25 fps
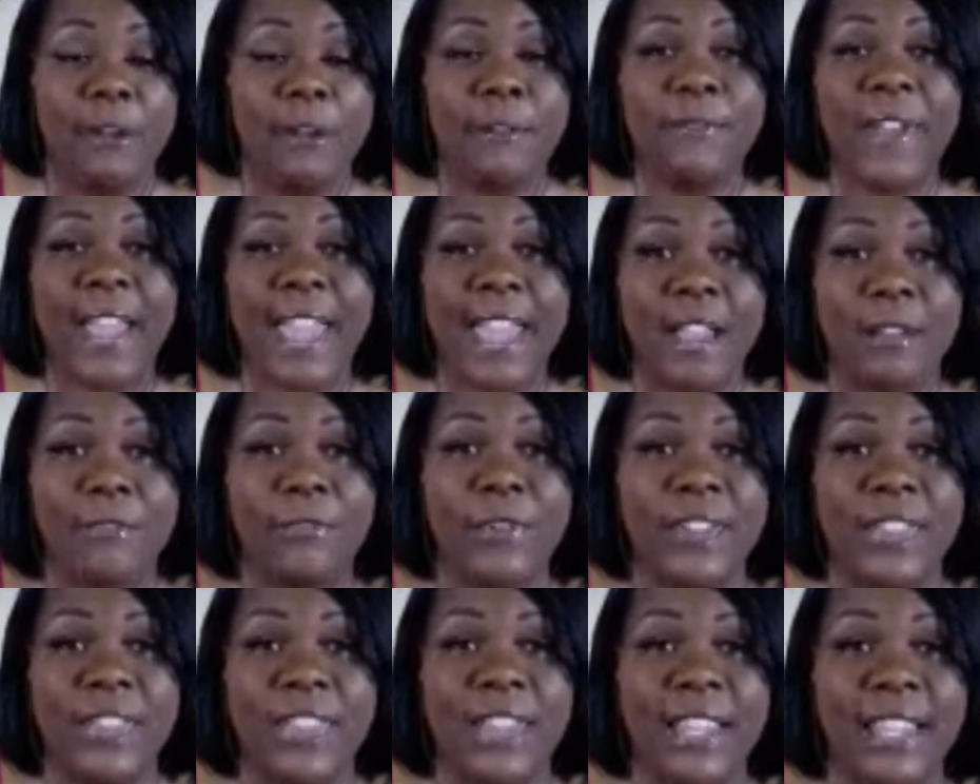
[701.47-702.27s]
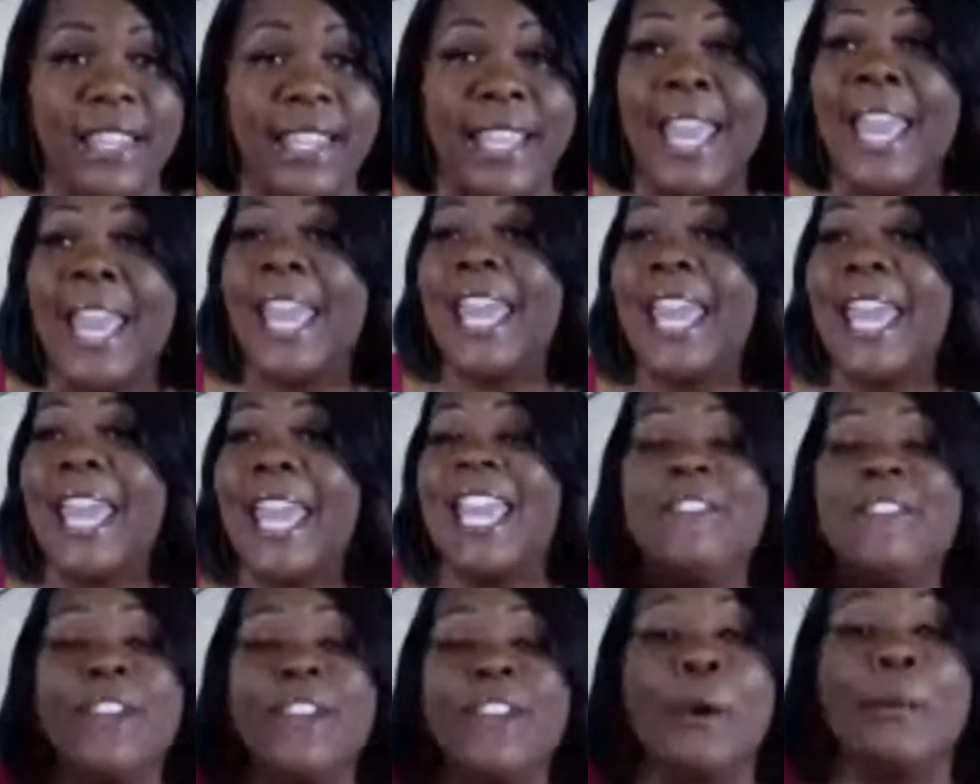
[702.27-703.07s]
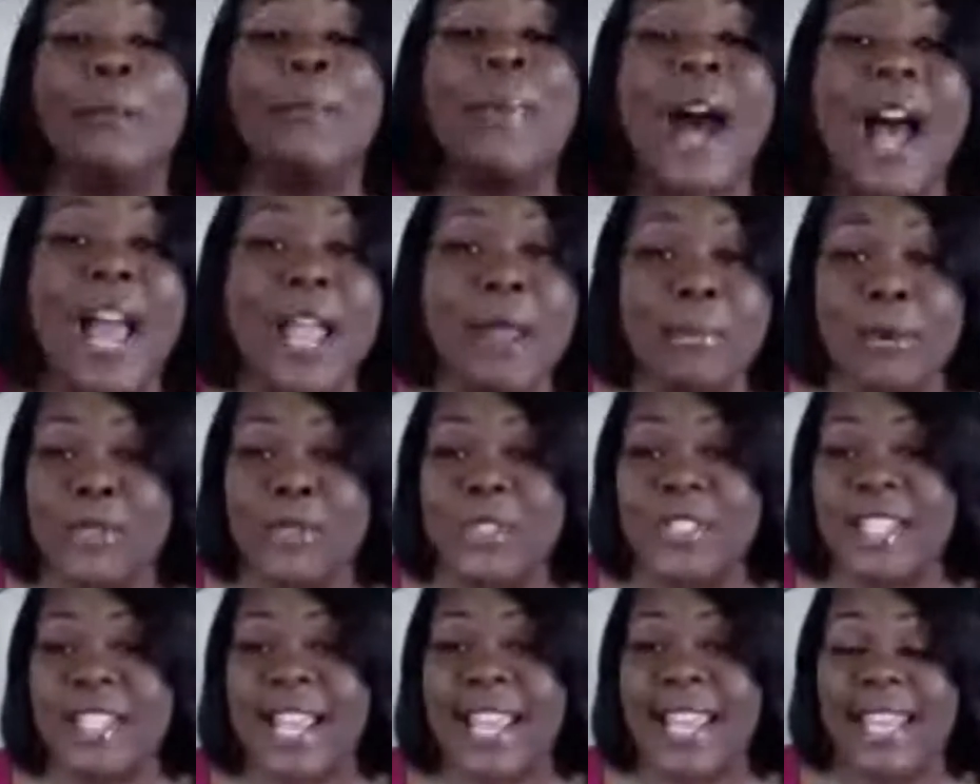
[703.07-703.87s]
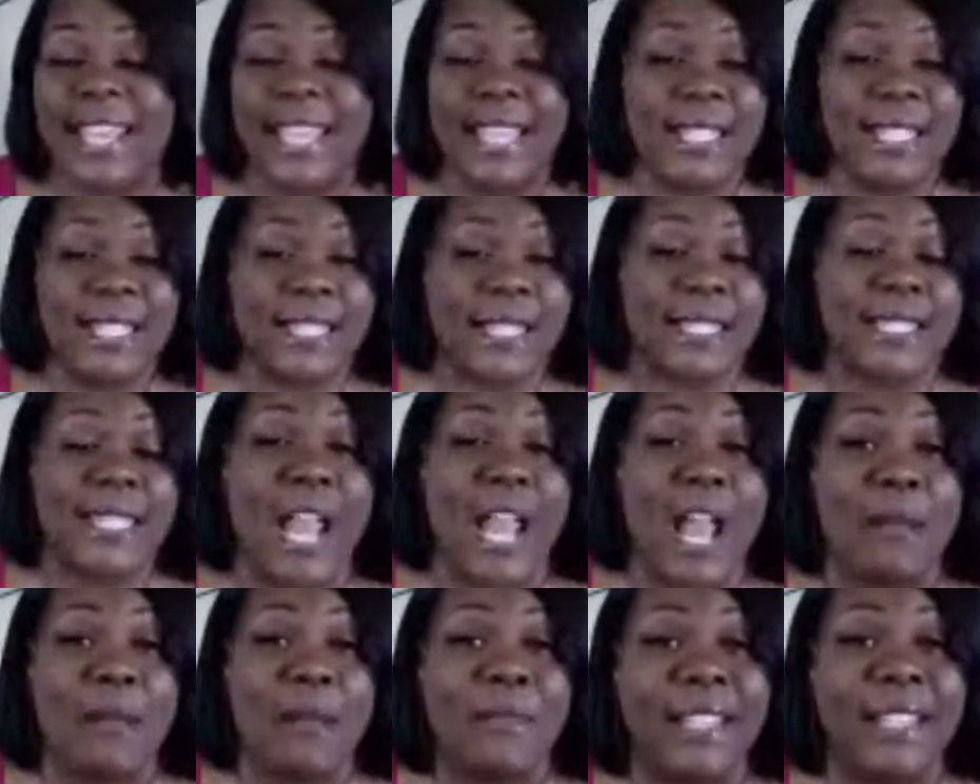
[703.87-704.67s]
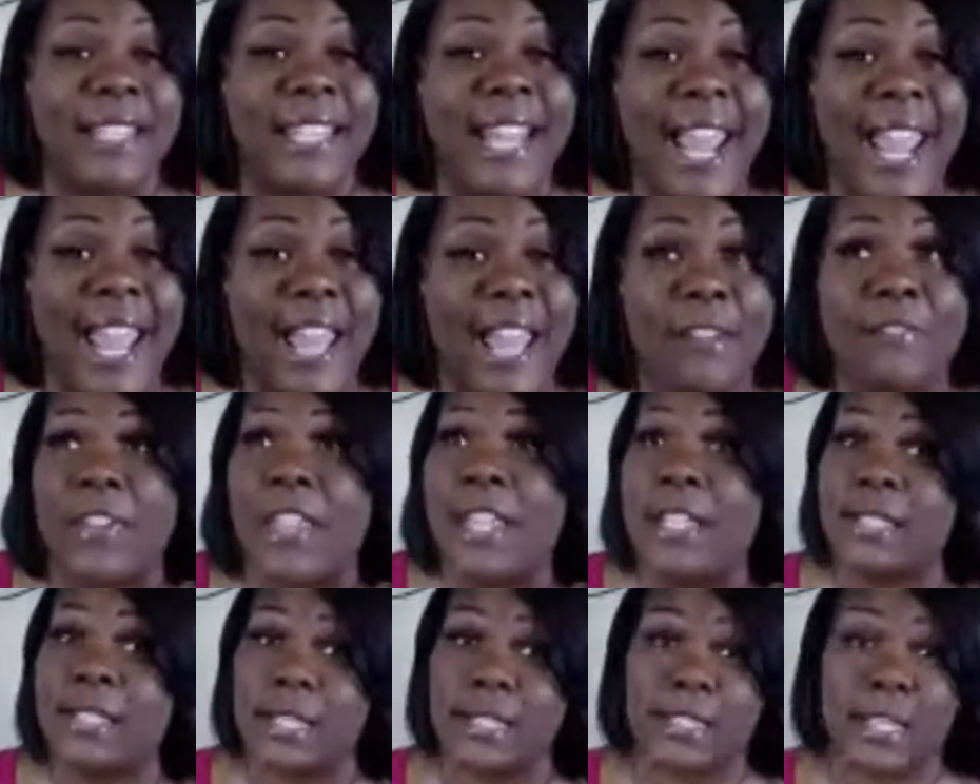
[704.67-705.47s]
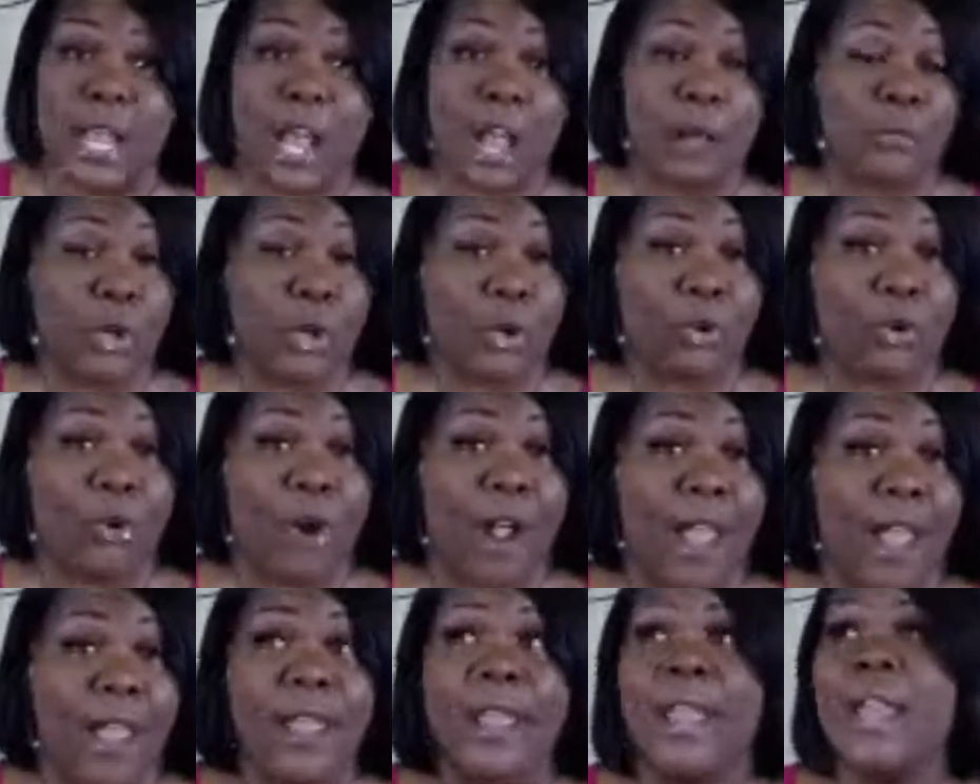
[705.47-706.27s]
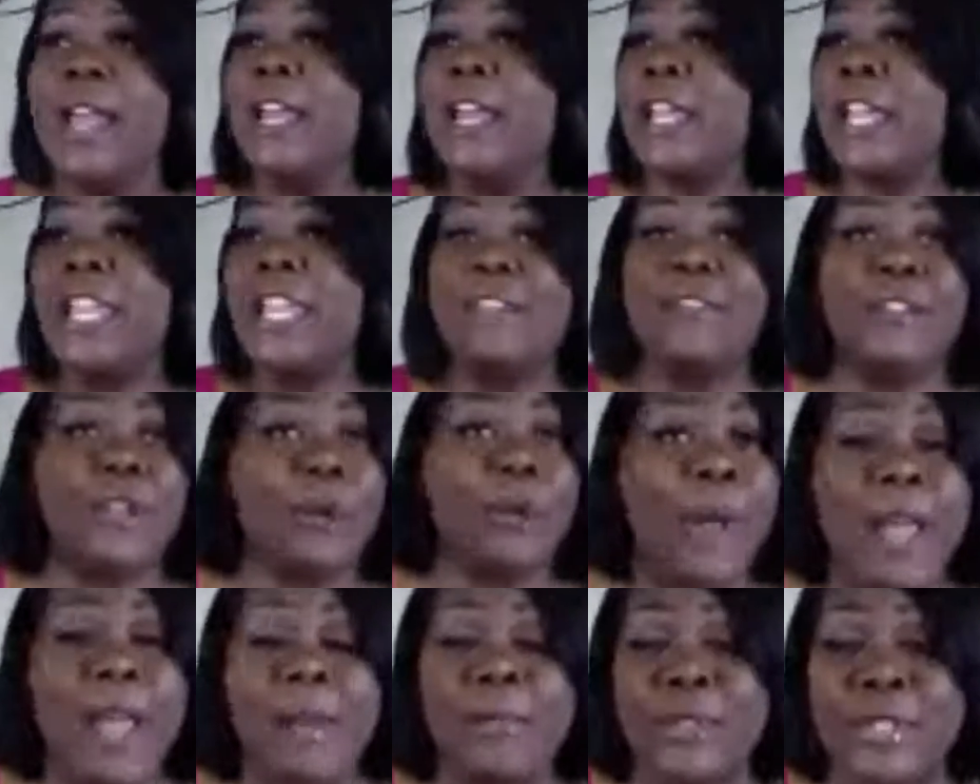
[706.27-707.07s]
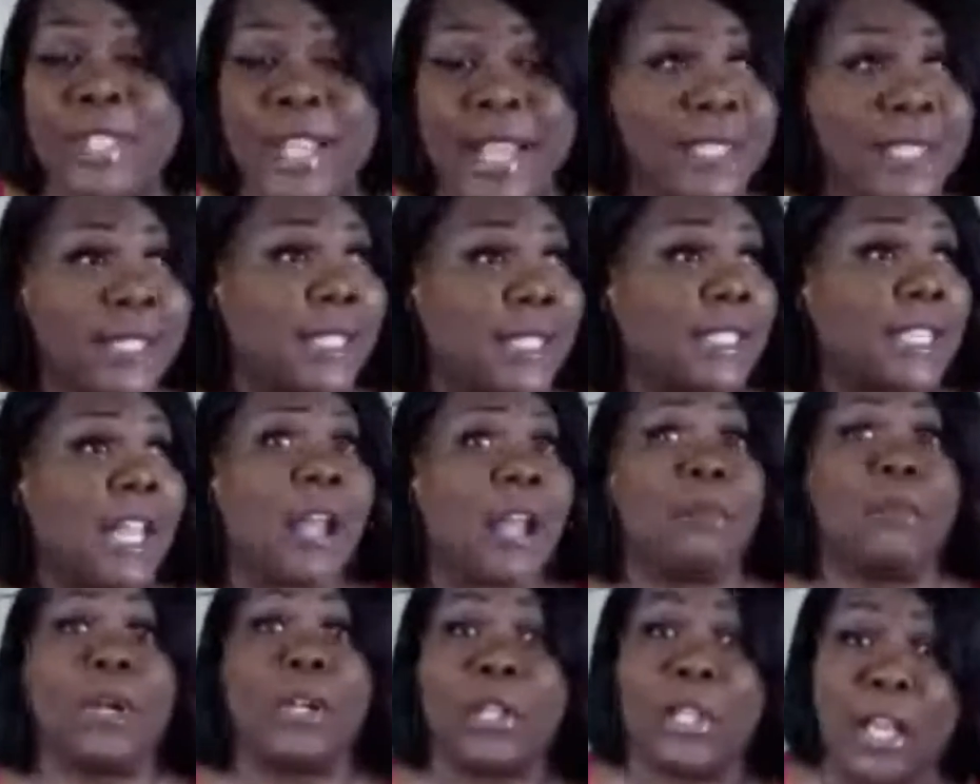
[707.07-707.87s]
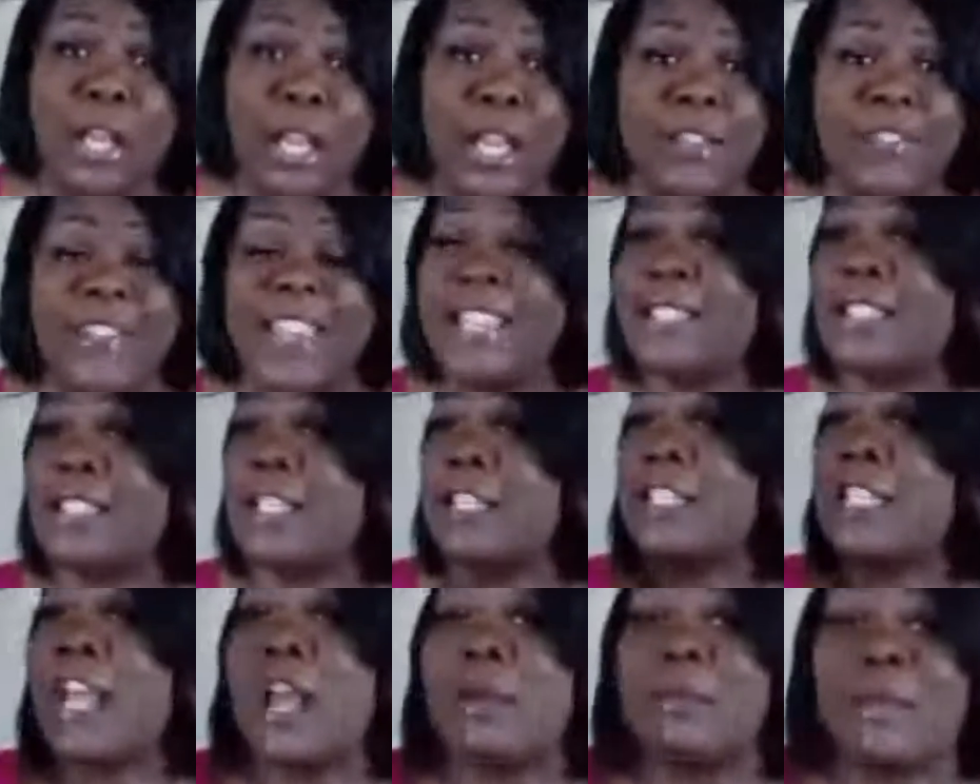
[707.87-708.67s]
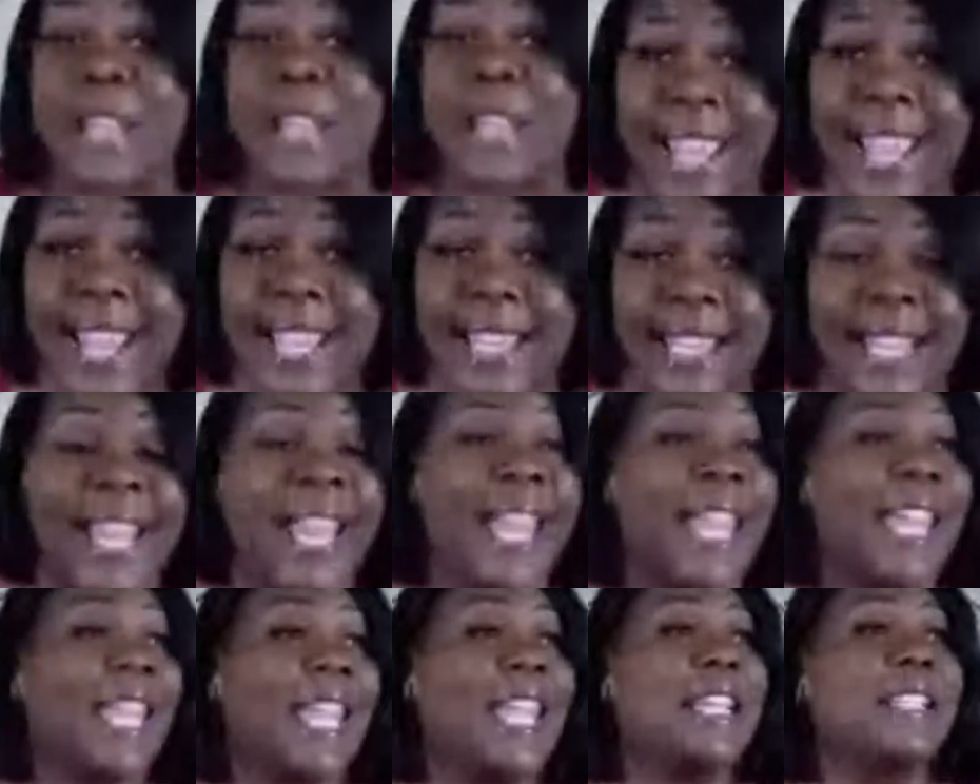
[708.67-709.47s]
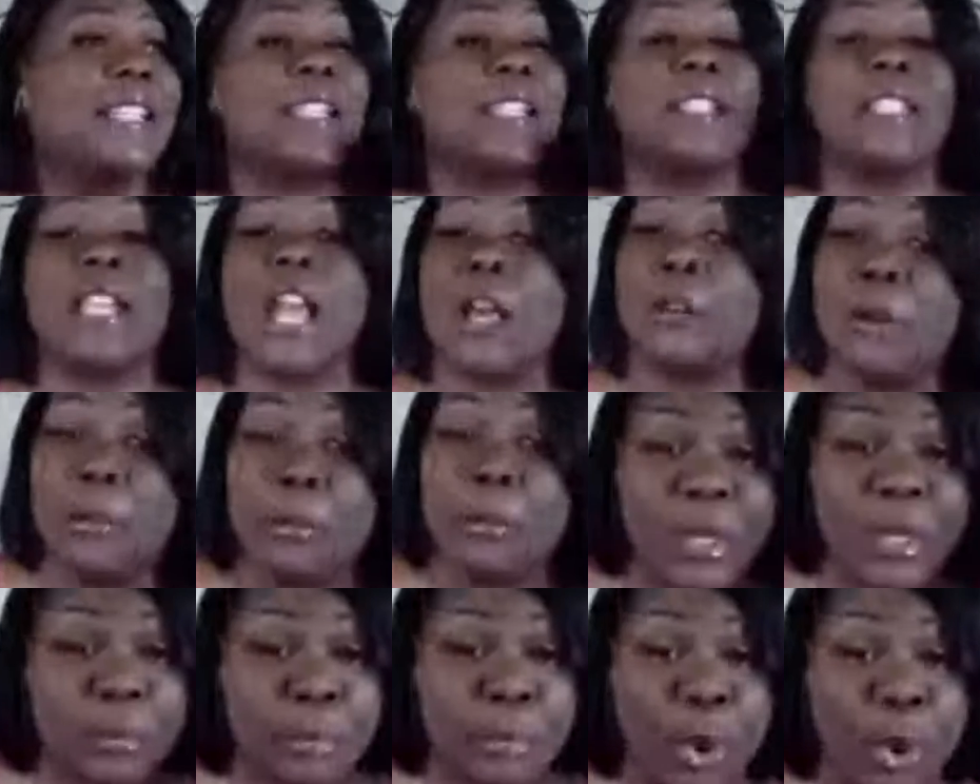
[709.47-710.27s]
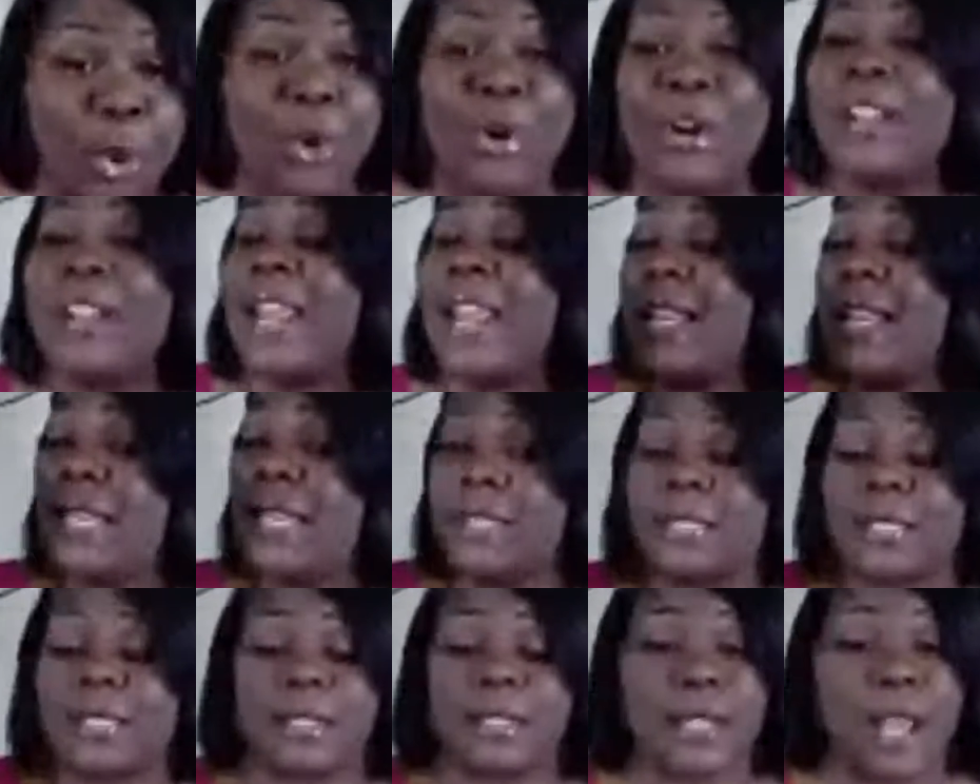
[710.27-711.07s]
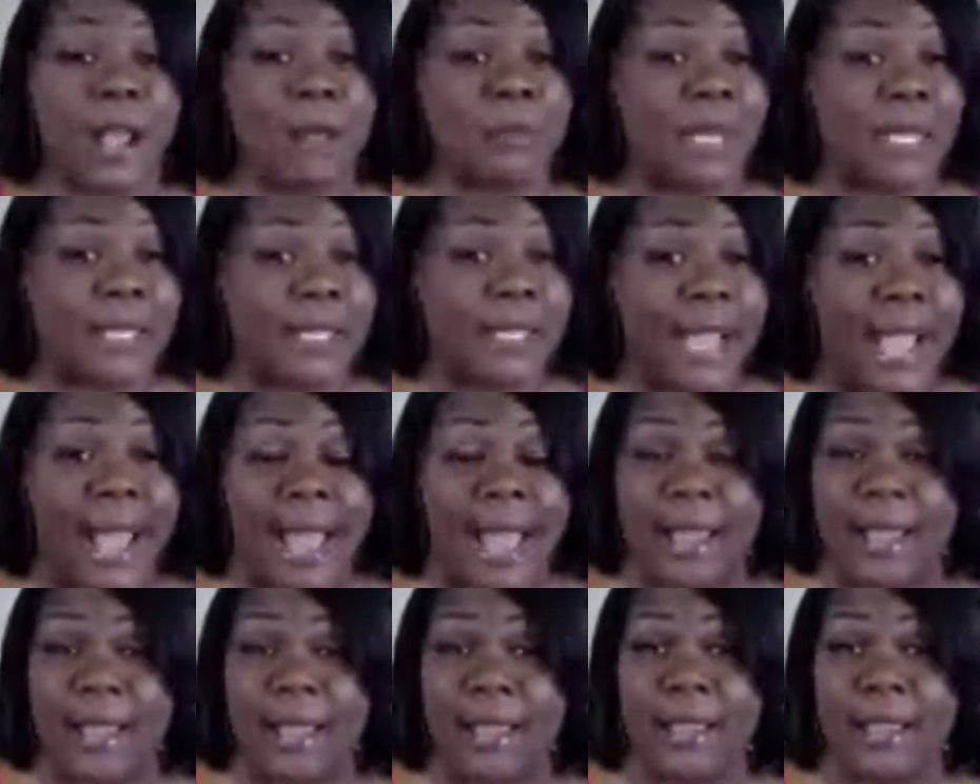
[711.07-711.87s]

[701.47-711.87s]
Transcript: for everything. Even the Bible say it is a time to laugh. It's a time to cry. Even the Bible say it's a time to love. It's a time to hate. It's a time to be born, and it's a time to die.